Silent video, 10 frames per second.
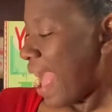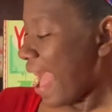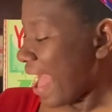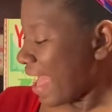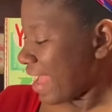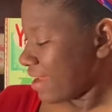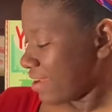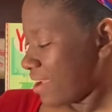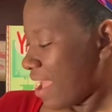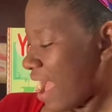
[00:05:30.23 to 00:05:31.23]
And
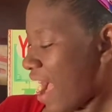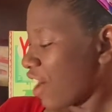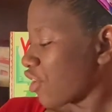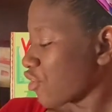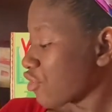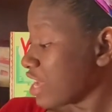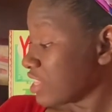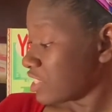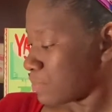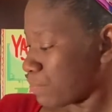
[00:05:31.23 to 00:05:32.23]
a
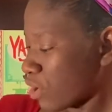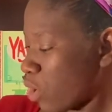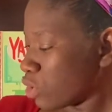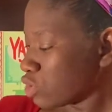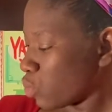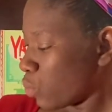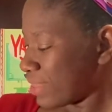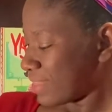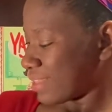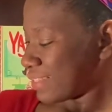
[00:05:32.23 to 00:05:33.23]
green sprout
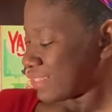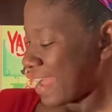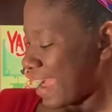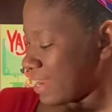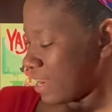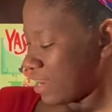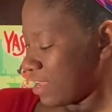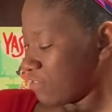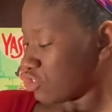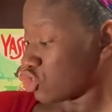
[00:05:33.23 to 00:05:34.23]
with tiny
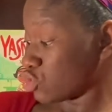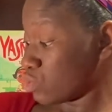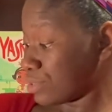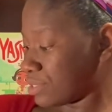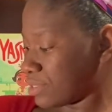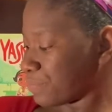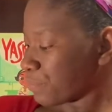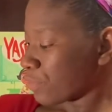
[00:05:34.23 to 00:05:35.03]
leaf shoots